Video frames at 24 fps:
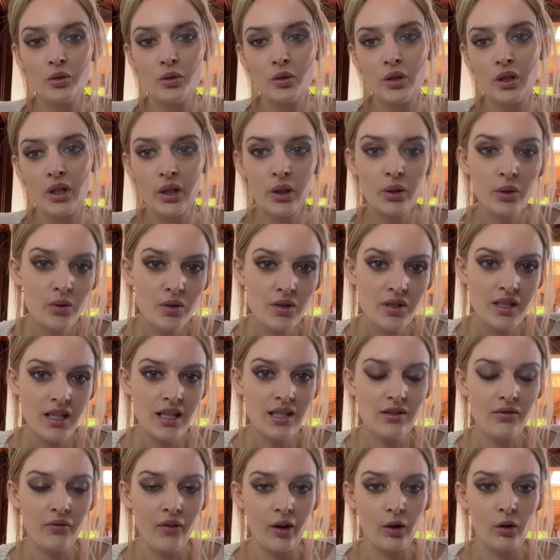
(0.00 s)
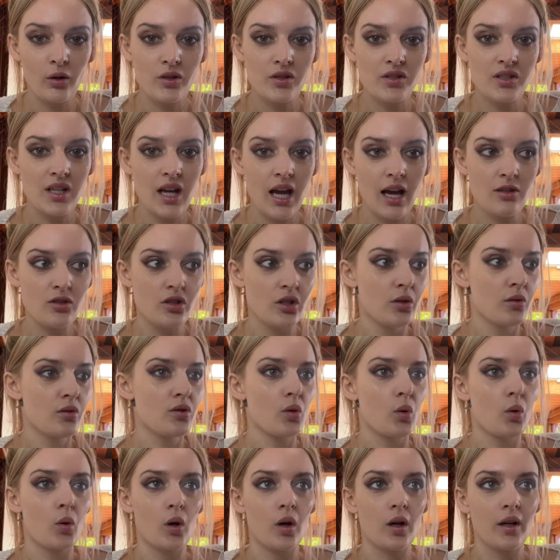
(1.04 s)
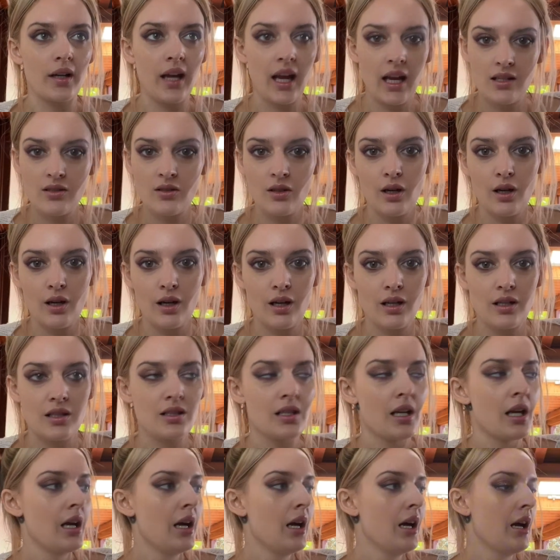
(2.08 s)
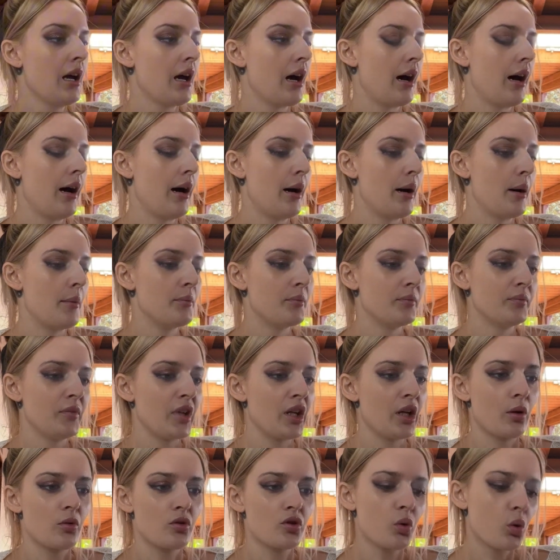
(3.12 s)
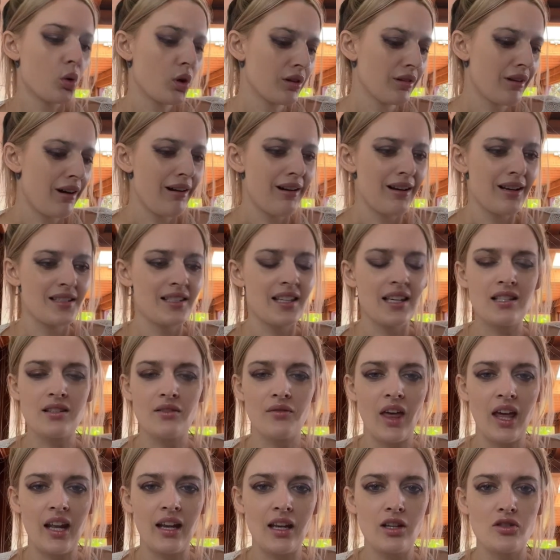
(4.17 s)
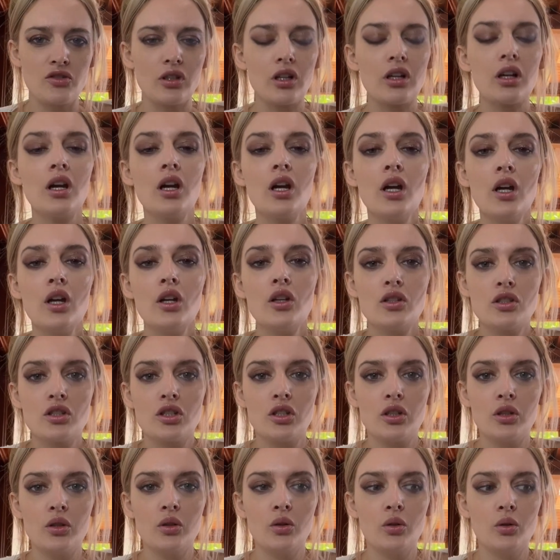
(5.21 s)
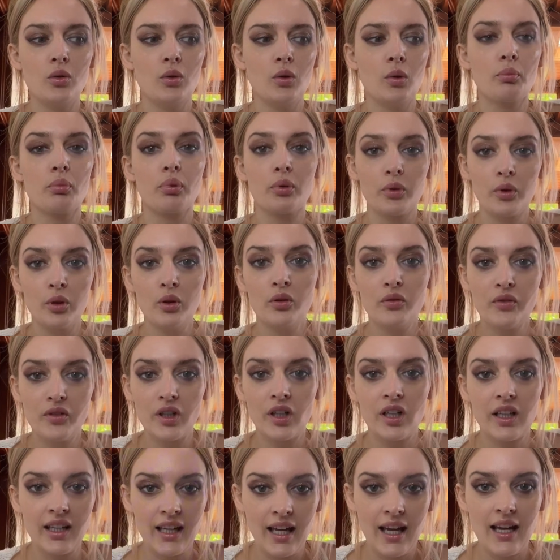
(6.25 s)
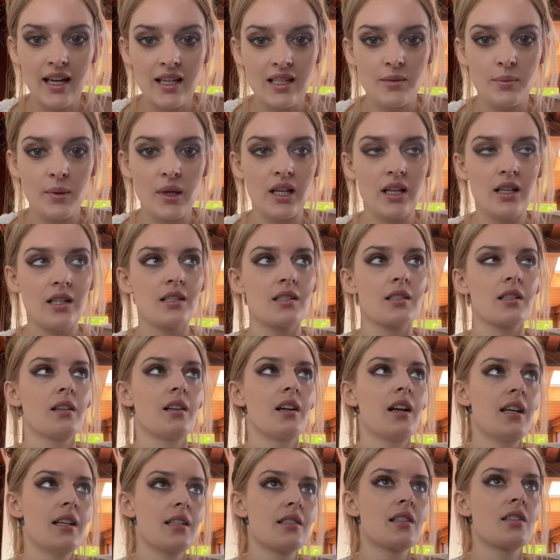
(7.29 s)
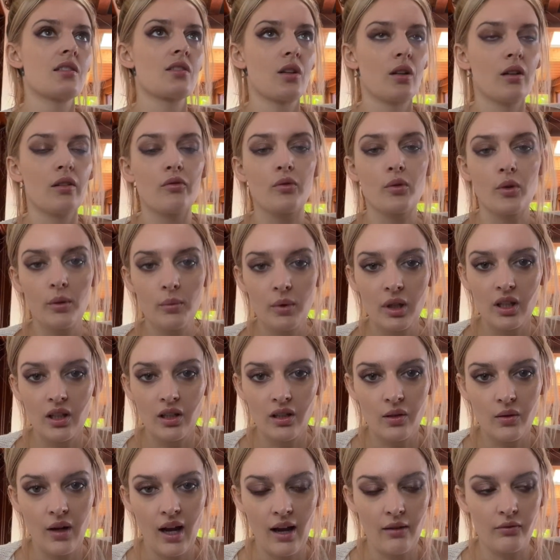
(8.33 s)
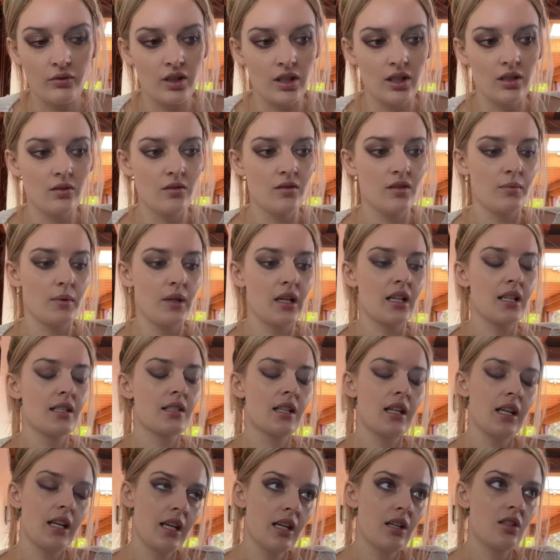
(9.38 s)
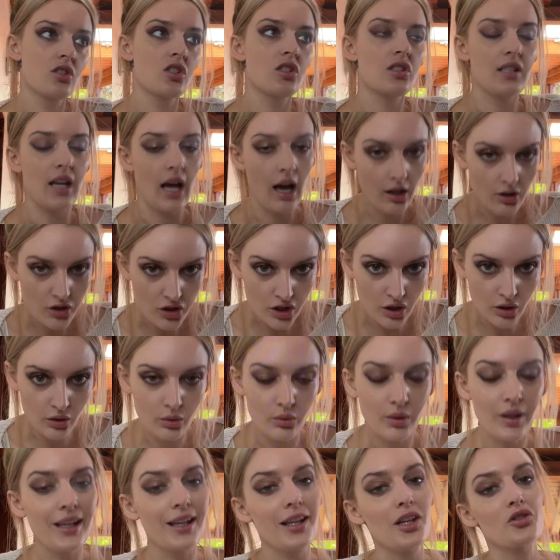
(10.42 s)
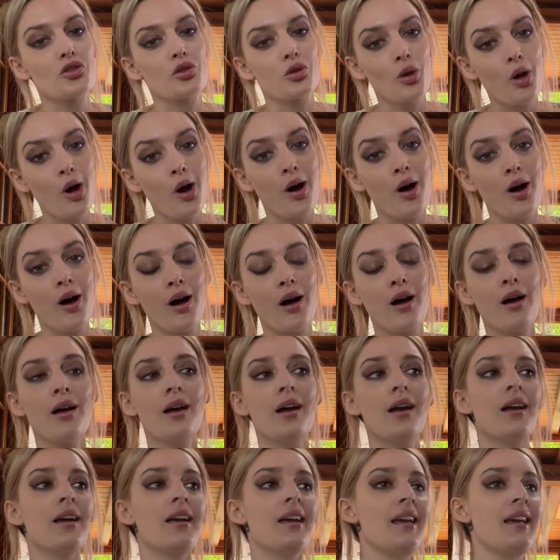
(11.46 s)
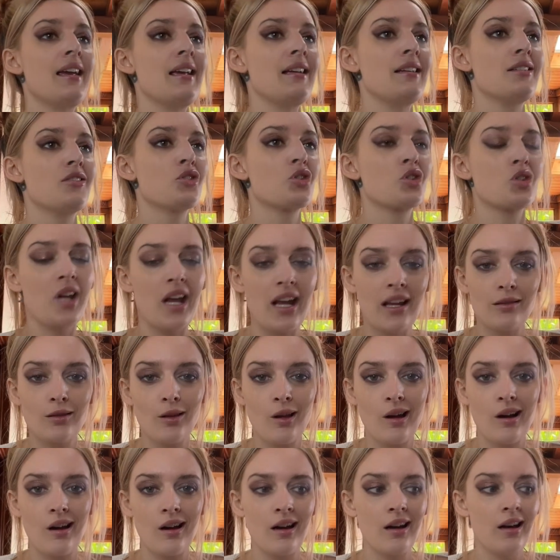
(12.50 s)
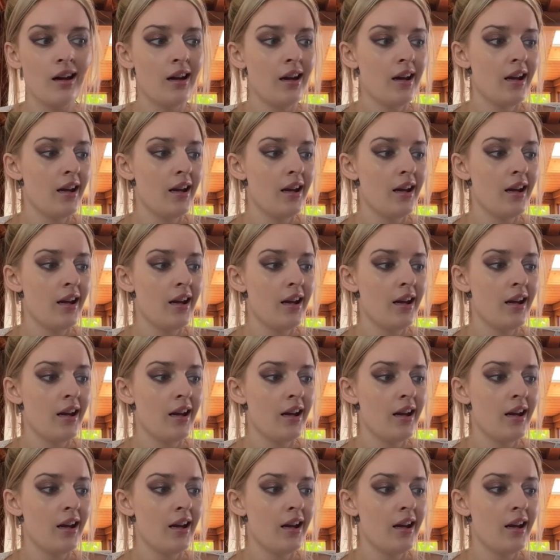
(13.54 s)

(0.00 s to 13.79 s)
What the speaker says: use these federal statutes or case laws, tort laws, things of that nature to prove your case, because there is a certain formula you have to use, because each statute, each law, each state law